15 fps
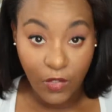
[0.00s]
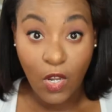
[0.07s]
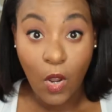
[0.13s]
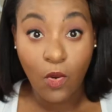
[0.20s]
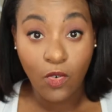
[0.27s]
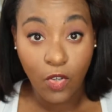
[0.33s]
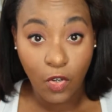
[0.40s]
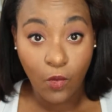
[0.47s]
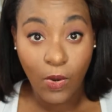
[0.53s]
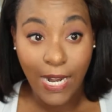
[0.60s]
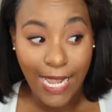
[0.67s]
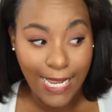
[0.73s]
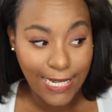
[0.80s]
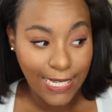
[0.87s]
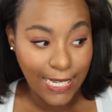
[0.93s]
Don't do what
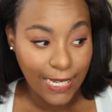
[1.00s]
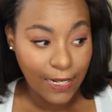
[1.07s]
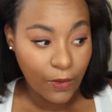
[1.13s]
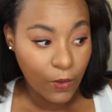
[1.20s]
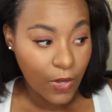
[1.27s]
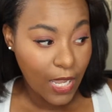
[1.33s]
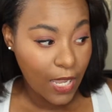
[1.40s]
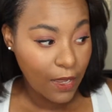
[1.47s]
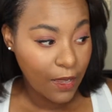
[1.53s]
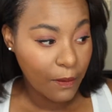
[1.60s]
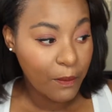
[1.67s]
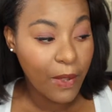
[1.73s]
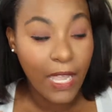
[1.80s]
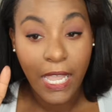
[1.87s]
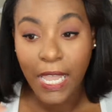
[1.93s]
I did, okay?
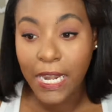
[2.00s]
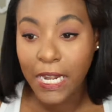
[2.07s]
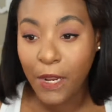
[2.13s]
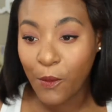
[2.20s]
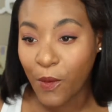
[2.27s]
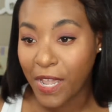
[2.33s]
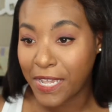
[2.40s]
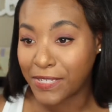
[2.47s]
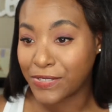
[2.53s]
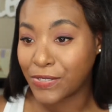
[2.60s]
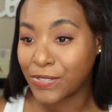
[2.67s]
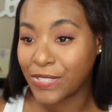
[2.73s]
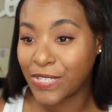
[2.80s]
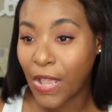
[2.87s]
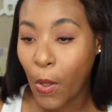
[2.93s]
But anyways,
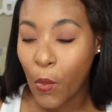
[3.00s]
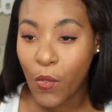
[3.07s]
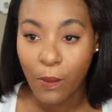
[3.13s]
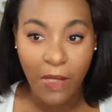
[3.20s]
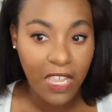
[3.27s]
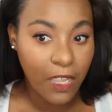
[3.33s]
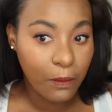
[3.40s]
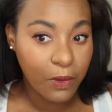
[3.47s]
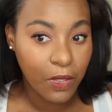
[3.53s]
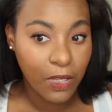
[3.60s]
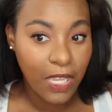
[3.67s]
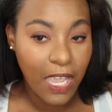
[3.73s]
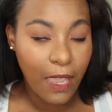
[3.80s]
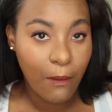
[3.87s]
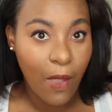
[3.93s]
this is how the makeup look
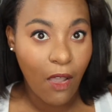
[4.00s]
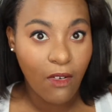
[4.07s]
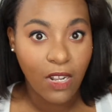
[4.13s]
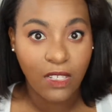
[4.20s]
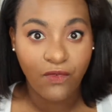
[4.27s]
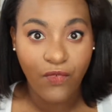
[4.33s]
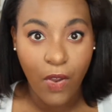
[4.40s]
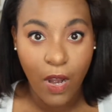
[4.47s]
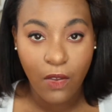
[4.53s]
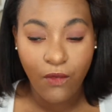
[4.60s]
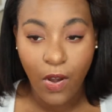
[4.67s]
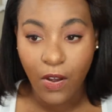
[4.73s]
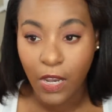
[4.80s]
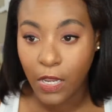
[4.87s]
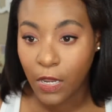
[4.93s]
came out. It's very,
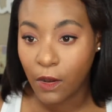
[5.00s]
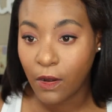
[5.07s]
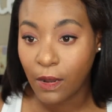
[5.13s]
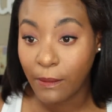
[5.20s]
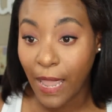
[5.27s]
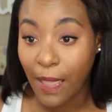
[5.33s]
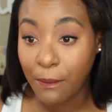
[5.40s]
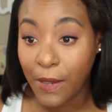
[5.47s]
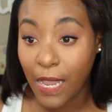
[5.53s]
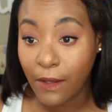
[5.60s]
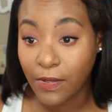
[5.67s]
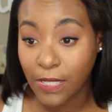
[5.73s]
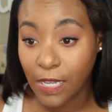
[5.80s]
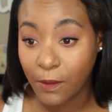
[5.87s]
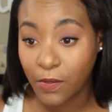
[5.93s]
very cute. I'm happy I
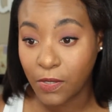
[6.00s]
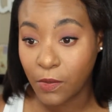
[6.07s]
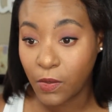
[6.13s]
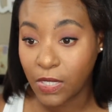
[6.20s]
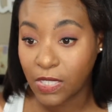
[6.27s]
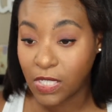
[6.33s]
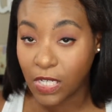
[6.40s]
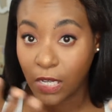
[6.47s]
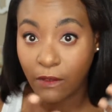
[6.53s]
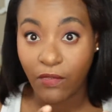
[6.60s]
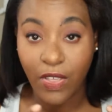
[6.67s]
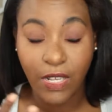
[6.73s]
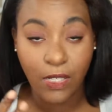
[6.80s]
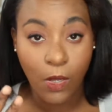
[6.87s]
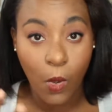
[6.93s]
was able to achieve
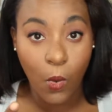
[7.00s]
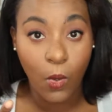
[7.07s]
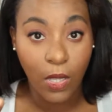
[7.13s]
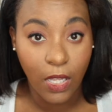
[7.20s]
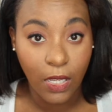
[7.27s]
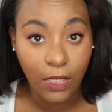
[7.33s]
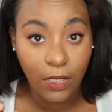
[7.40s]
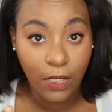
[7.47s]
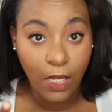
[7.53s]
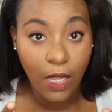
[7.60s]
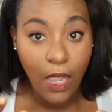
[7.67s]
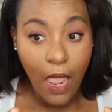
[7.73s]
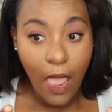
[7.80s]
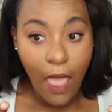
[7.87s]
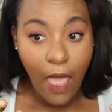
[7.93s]
this whole look
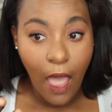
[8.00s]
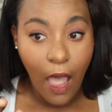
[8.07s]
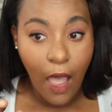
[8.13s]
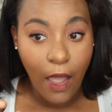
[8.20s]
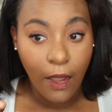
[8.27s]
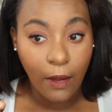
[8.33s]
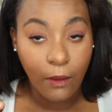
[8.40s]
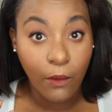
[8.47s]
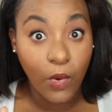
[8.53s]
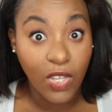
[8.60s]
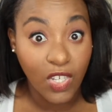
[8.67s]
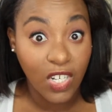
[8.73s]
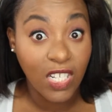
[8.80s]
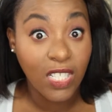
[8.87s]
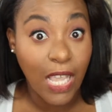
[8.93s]

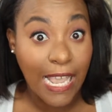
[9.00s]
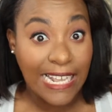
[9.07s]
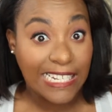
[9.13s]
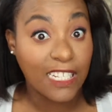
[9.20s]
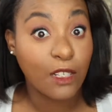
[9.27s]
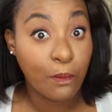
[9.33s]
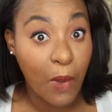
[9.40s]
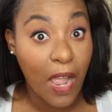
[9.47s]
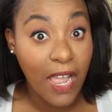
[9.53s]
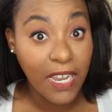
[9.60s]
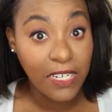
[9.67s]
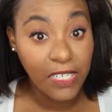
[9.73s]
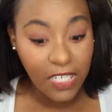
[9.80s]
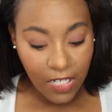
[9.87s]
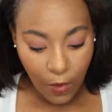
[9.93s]
with just a
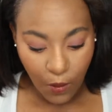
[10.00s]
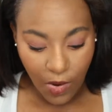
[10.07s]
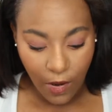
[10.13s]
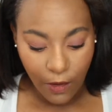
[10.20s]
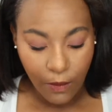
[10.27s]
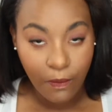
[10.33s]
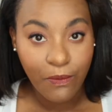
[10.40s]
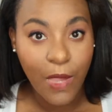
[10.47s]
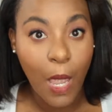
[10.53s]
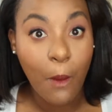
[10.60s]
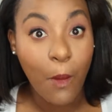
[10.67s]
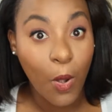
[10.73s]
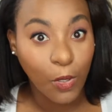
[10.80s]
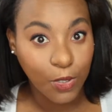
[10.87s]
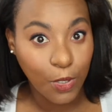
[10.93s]
sponge. Well,
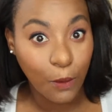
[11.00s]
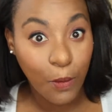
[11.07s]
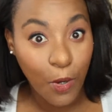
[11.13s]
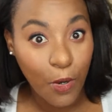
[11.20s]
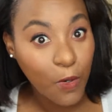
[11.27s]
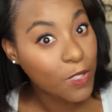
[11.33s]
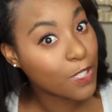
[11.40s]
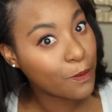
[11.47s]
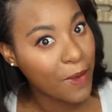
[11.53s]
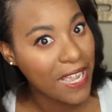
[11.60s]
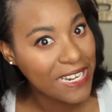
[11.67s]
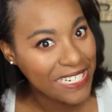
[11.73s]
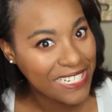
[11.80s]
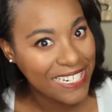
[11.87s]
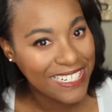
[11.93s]
multiple
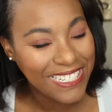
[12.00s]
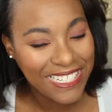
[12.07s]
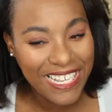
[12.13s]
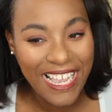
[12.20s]
sponges.